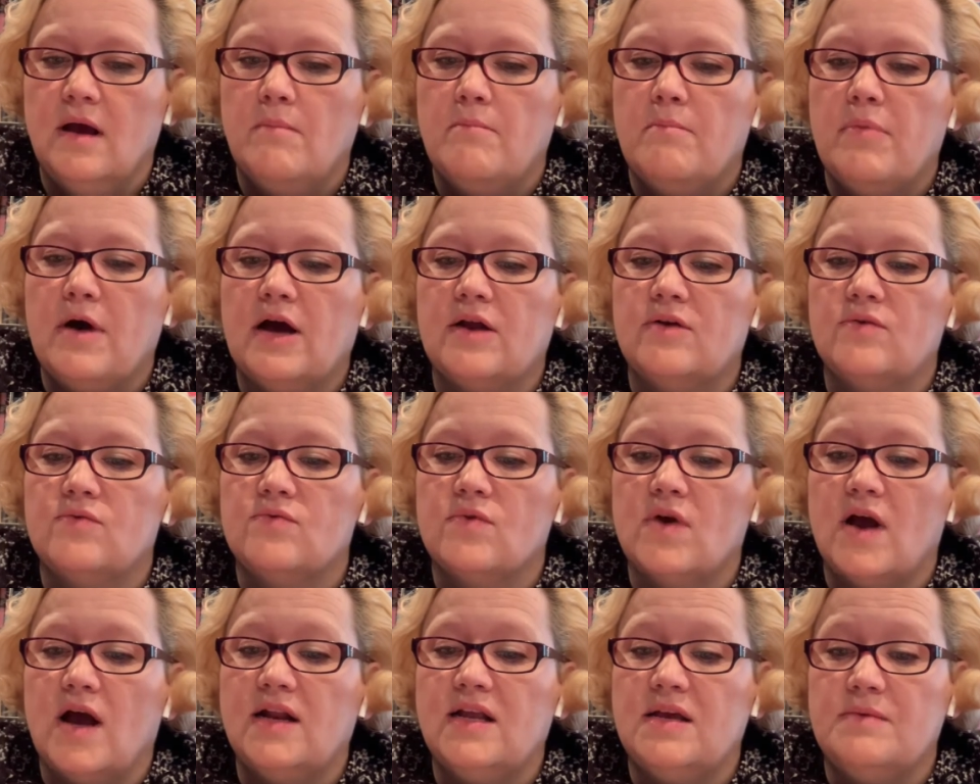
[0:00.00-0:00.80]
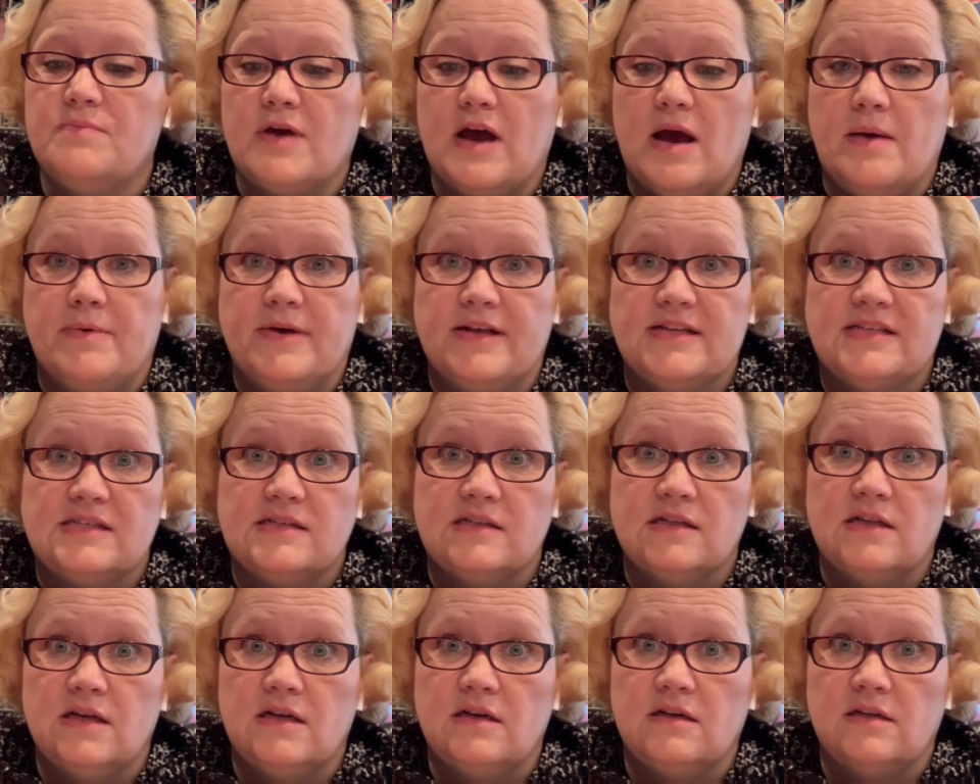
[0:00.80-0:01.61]
but Runny Babbit's
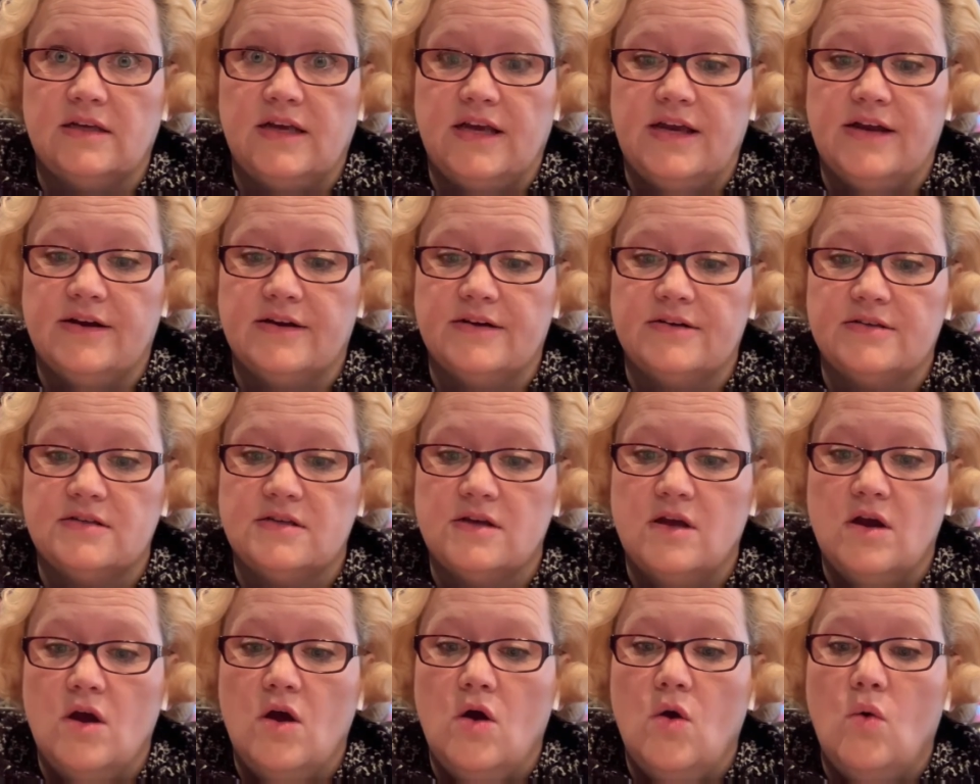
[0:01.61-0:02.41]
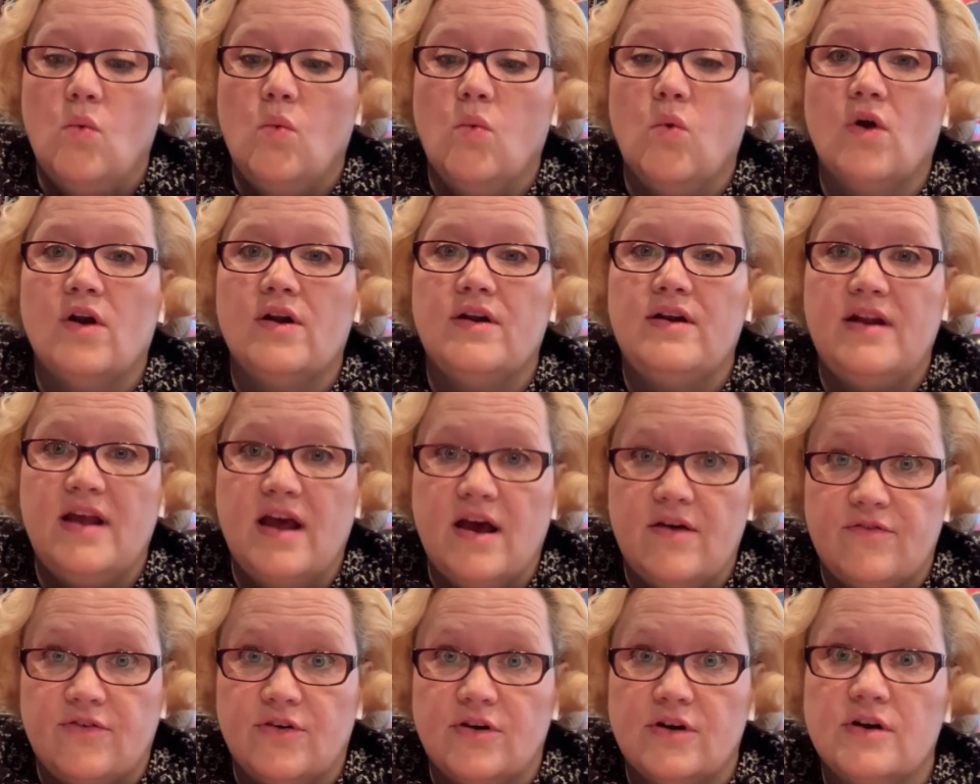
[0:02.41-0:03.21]
little ears were
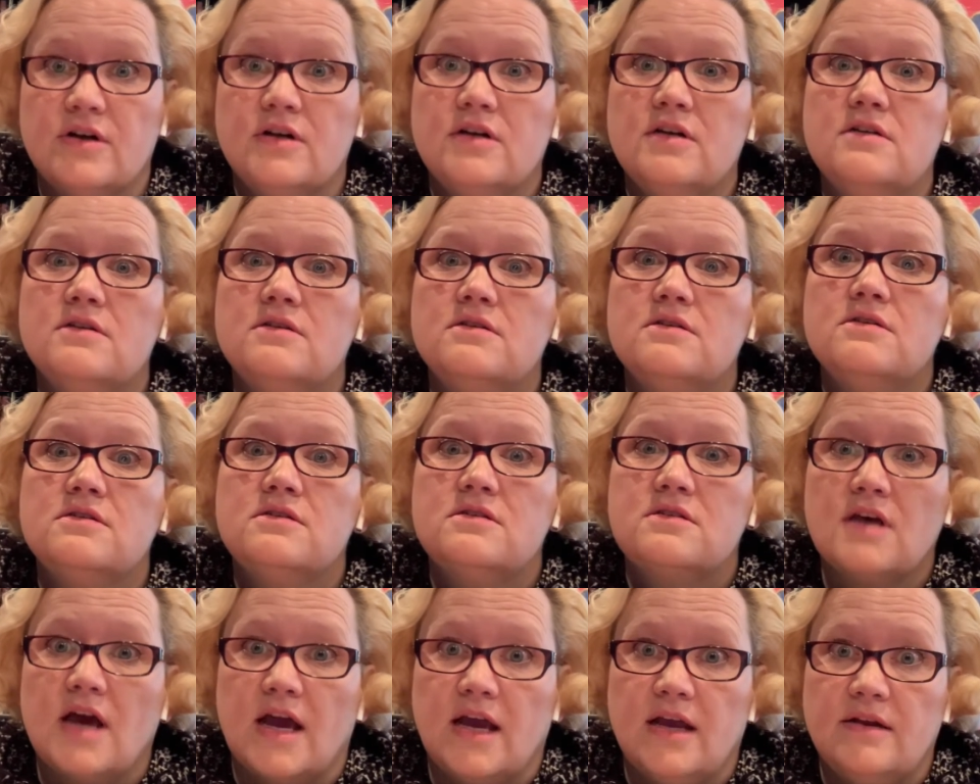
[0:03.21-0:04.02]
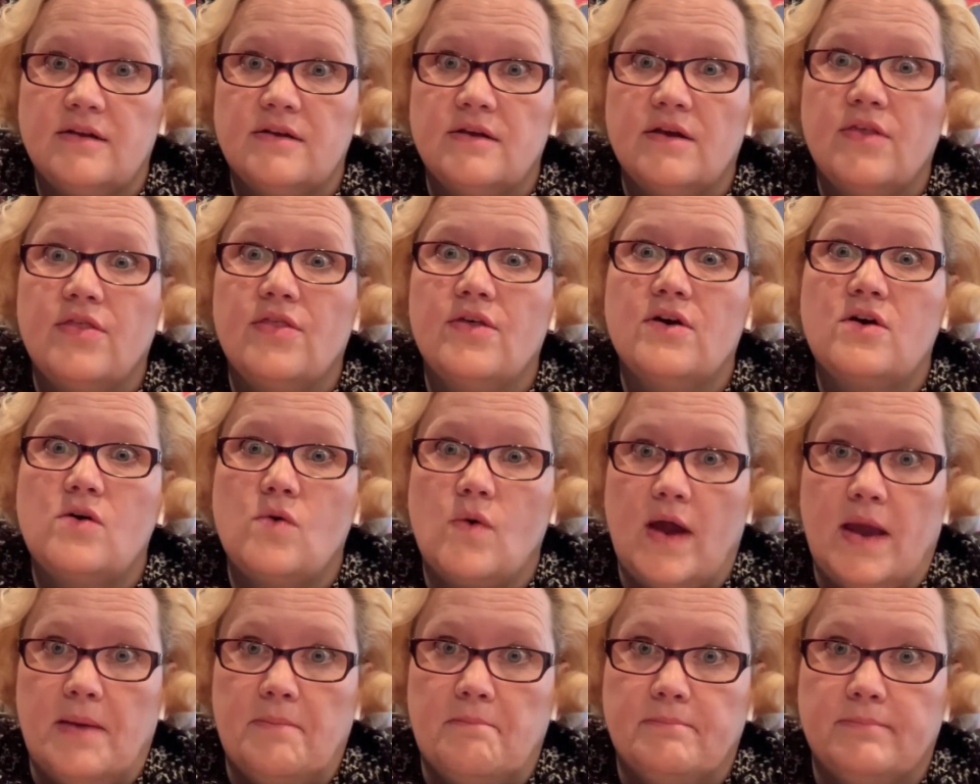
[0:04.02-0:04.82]
never sight the
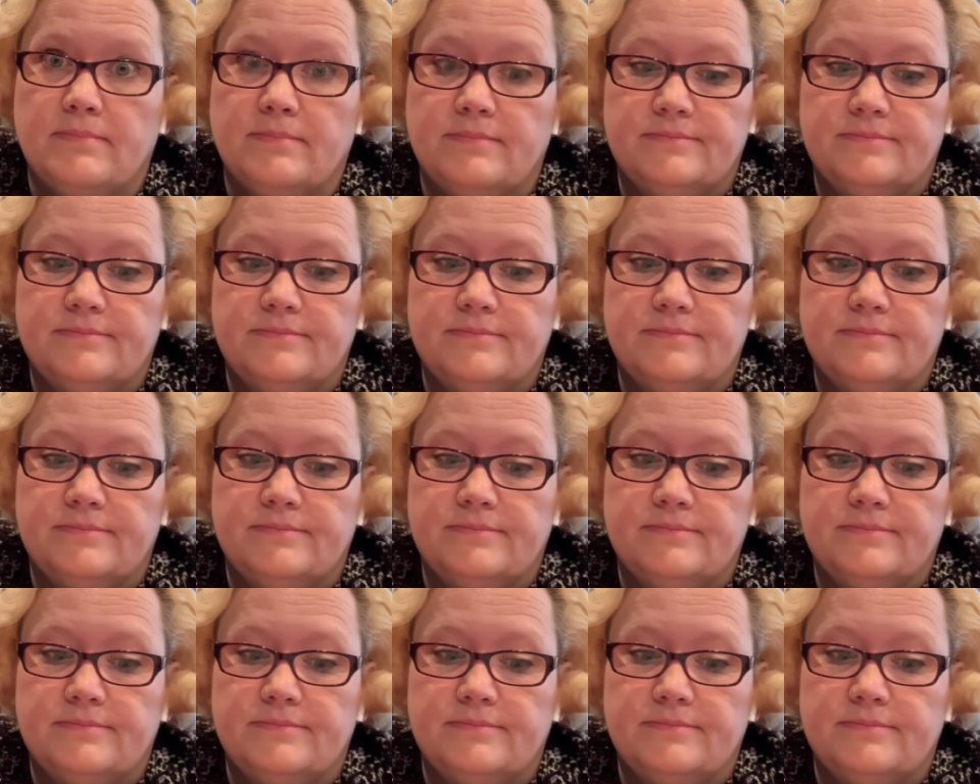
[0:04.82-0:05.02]
queen.